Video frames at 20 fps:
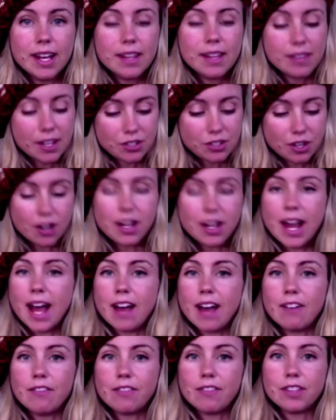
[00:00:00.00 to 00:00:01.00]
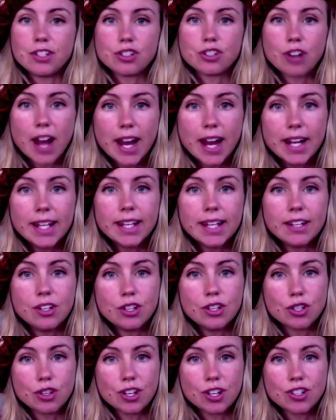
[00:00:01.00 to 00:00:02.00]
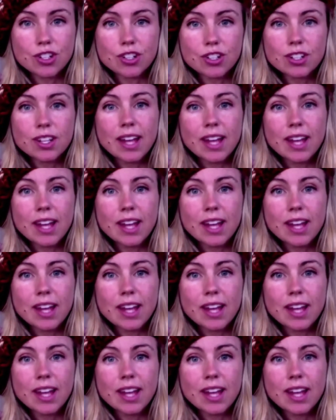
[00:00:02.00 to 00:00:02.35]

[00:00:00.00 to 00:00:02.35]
They don't have the training in nutrition.